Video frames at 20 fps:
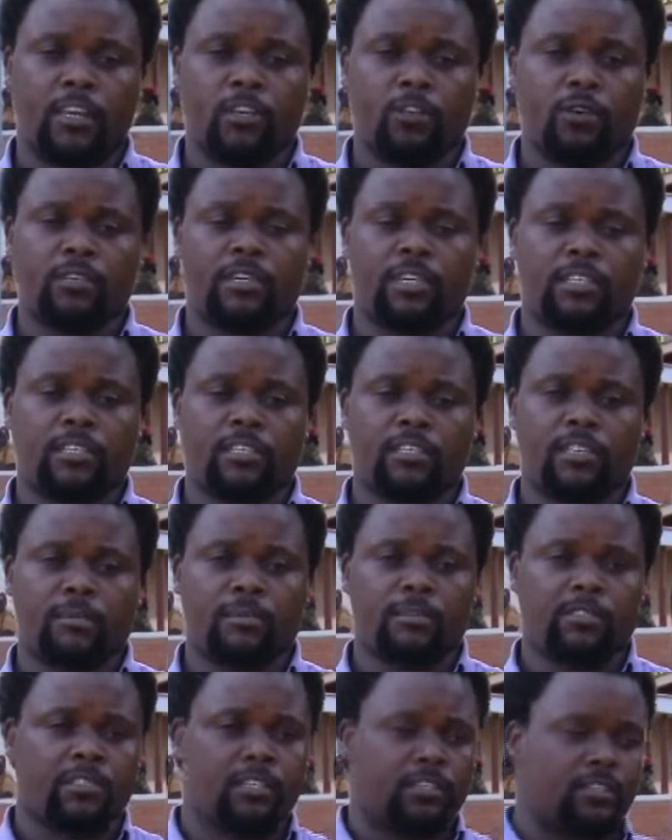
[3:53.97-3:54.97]
Doctor Kiiza
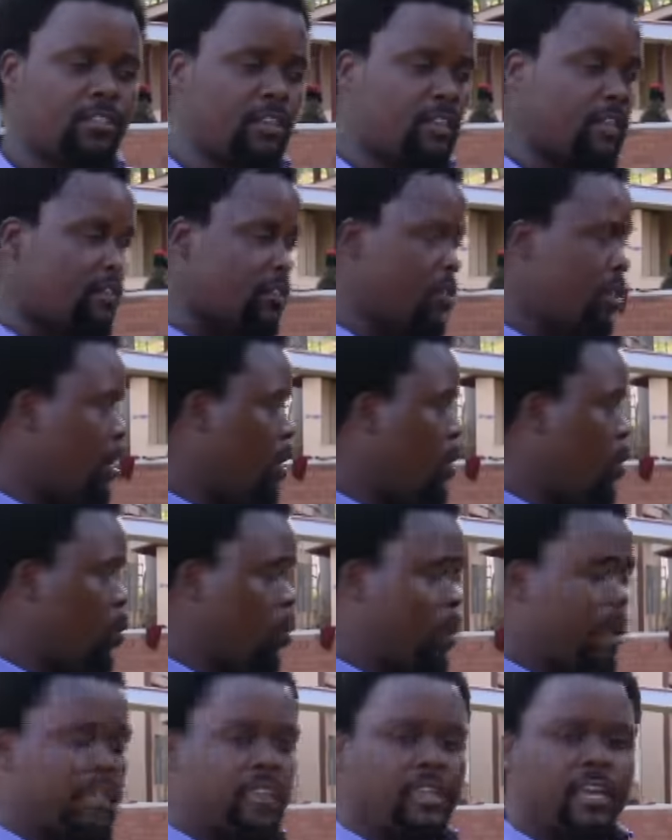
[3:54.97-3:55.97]
Besigye, says
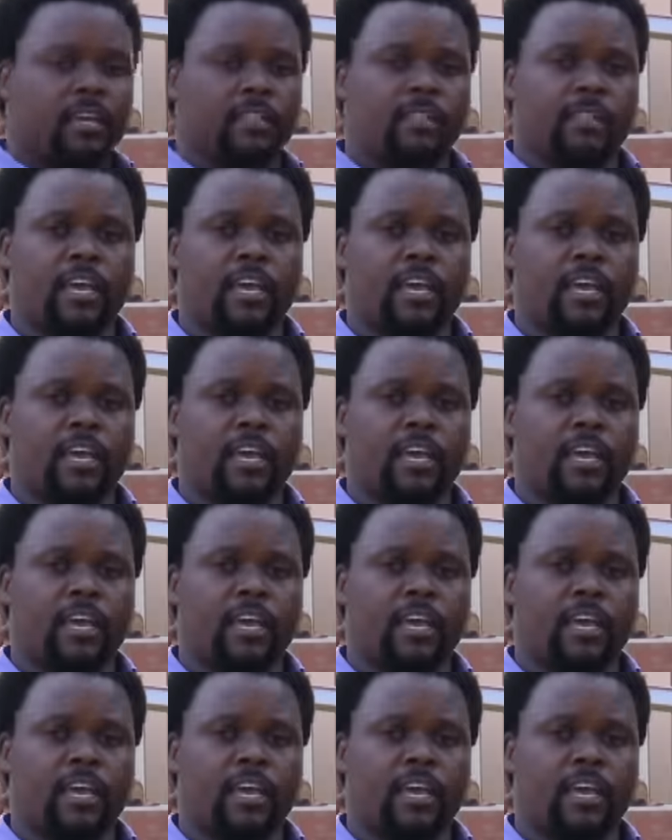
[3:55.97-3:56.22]
whether